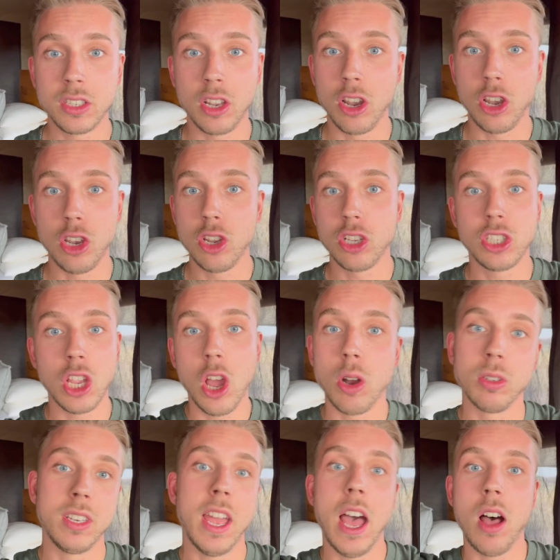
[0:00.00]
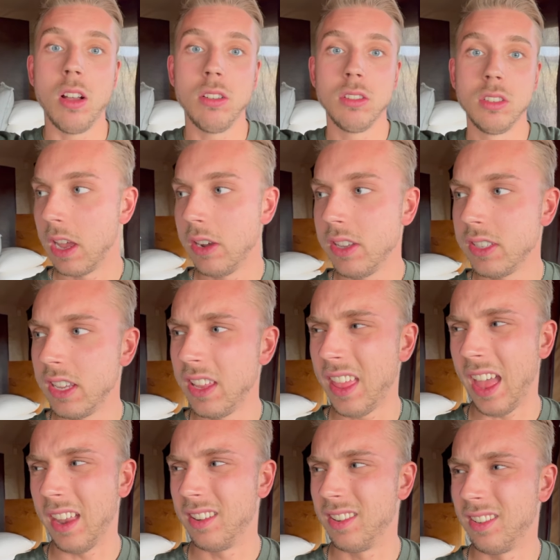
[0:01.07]
a luxe hotel. How do you say
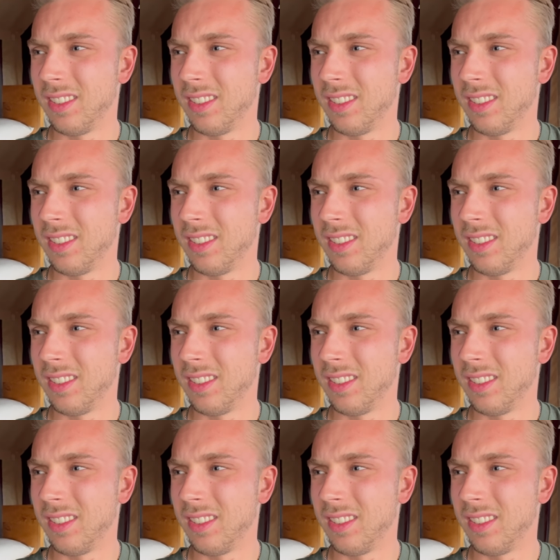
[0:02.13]
that?